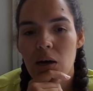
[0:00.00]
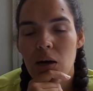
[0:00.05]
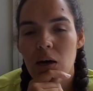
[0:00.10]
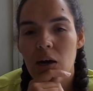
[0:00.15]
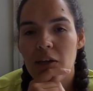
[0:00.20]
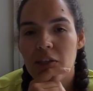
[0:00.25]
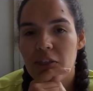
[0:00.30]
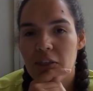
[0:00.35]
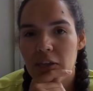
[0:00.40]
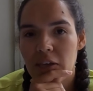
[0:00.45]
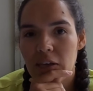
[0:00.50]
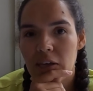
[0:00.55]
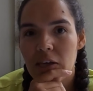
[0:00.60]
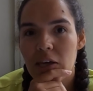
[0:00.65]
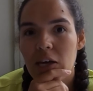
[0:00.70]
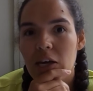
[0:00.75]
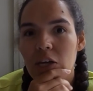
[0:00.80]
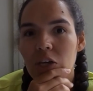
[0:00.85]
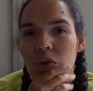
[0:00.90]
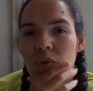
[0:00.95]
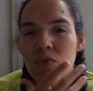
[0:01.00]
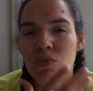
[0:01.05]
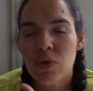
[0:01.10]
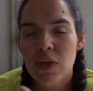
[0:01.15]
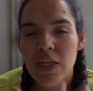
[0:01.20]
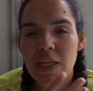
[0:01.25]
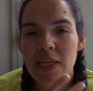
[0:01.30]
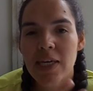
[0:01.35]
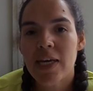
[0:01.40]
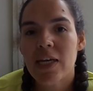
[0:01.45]
I think you
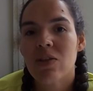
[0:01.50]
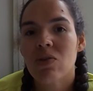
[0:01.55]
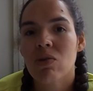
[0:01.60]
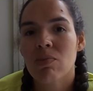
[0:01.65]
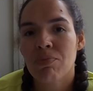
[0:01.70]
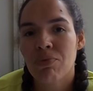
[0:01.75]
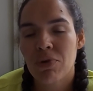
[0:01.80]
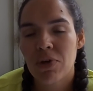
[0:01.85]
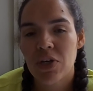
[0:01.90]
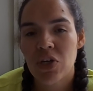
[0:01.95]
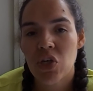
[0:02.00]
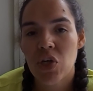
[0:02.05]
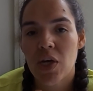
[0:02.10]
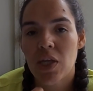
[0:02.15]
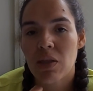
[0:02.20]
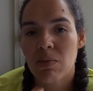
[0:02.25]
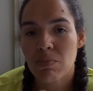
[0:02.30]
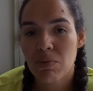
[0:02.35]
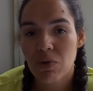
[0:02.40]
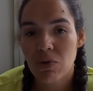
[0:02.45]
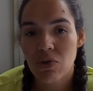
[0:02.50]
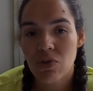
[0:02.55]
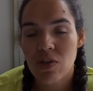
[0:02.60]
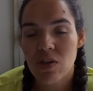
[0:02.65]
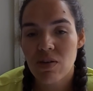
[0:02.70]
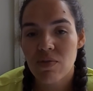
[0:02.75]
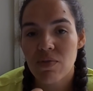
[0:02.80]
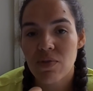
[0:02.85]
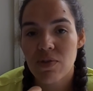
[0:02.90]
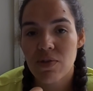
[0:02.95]
really get to appreciate the
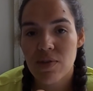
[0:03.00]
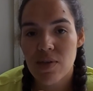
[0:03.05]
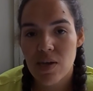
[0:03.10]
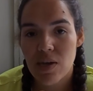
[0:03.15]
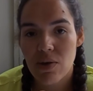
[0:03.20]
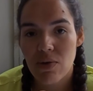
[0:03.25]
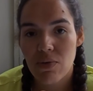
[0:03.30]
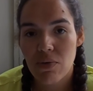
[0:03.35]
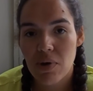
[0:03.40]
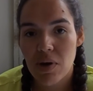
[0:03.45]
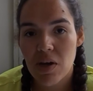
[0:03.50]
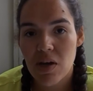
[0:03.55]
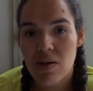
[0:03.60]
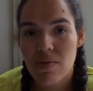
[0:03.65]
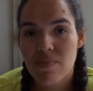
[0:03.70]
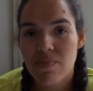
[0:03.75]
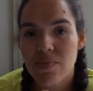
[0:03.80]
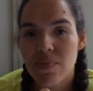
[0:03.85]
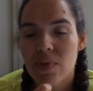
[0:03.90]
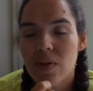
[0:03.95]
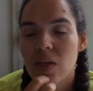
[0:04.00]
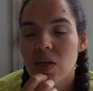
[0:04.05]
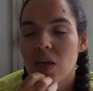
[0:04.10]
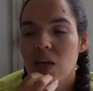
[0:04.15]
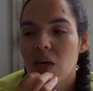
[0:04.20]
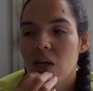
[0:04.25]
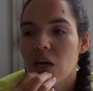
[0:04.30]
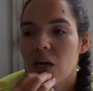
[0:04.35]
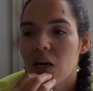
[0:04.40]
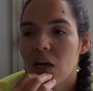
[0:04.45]
beauty of the scenery.
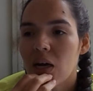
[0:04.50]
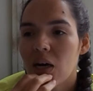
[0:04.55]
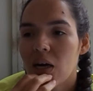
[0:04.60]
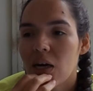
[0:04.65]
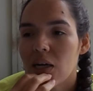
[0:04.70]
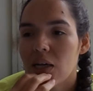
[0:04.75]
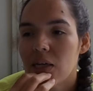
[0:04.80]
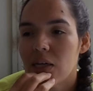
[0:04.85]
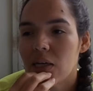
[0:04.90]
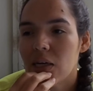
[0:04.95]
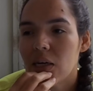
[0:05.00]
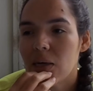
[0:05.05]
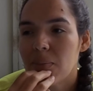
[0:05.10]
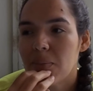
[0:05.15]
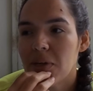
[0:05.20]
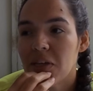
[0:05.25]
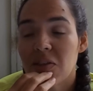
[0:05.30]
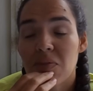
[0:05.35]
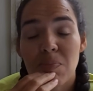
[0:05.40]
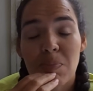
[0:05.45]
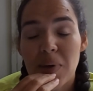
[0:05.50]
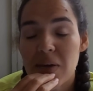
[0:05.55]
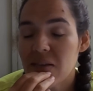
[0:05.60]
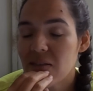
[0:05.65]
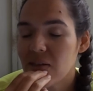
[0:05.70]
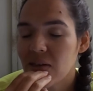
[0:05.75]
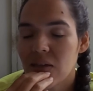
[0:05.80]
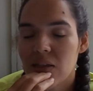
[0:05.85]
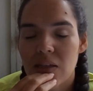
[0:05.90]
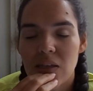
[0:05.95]
And it's
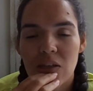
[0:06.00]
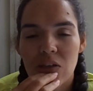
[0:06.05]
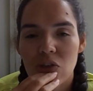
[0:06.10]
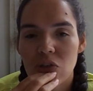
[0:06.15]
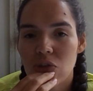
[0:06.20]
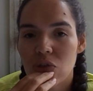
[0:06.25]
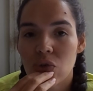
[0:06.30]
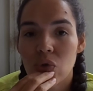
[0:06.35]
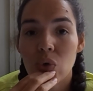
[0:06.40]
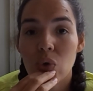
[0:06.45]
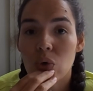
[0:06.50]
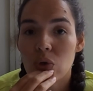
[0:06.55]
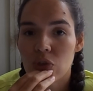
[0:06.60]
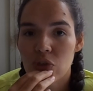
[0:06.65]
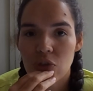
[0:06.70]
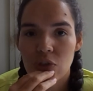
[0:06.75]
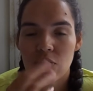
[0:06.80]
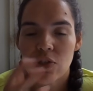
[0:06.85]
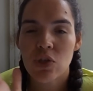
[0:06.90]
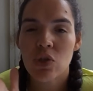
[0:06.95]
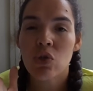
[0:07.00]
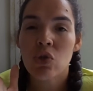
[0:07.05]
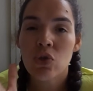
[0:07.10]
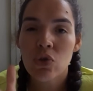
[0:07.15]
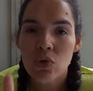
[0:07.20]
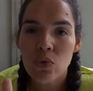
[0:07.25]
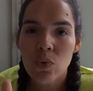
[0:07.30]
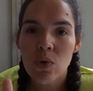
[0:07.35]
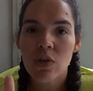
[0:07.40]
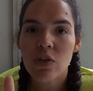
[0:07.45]
basically just gorgeous. You
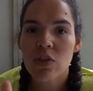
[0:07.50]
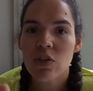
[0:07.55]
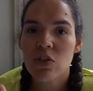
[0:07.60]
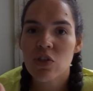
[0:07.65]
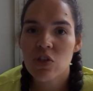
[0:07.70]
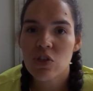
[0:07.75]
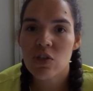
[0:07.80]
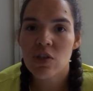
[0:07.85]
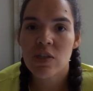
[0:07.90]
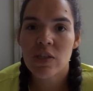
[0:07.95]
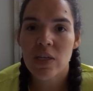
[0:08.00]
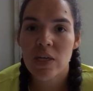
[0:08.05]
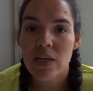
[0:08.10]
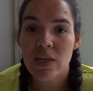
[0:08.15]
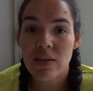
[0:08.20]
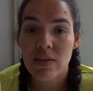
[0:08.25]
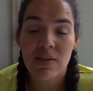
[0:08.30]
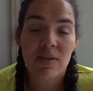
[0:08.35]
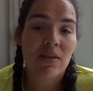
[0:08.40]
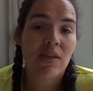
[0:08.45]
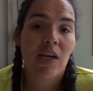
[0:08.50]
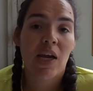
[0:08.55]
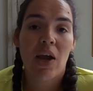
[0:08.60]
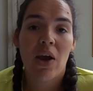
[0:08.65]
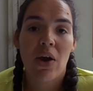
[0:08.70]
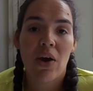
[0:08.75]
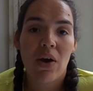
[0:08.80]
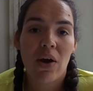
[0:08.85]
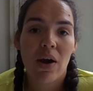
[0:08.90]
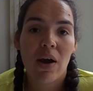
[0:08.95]
do want to just sit and
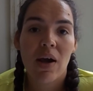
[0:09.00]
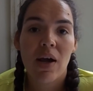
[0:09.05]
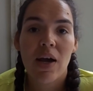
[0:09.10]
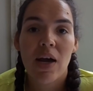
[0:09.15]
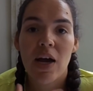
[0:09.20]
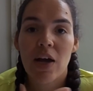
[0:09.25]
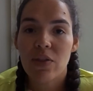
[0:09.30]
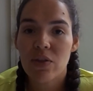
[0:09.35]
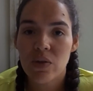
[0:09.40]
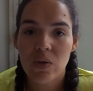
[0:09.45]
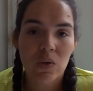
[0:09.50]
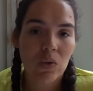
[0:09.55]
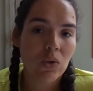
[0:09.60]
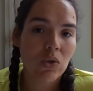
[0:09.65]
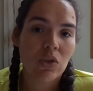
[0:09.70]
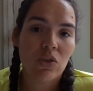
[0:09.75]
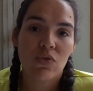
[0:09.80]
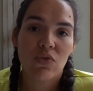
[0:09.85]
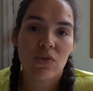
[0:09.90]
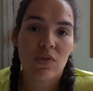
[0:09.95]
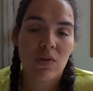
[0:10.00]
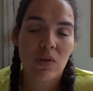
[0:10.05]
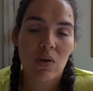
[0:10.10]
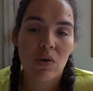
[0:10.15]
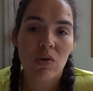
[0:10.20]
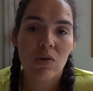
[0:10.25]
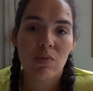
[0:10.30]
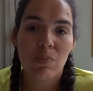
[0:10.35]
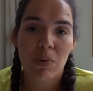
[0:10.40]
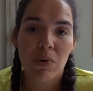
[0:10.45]
stare at the gorge for as
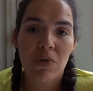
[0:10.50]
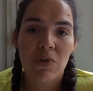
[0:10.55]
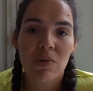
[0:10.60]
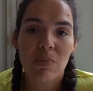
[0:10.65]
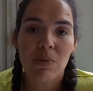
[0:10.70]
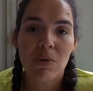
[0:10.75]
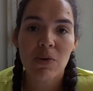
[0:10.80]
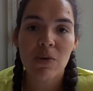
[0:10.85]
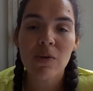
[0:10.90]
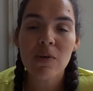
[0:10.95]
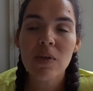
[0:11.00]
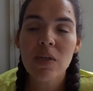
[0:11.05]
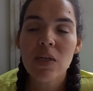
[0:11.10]
long as possible.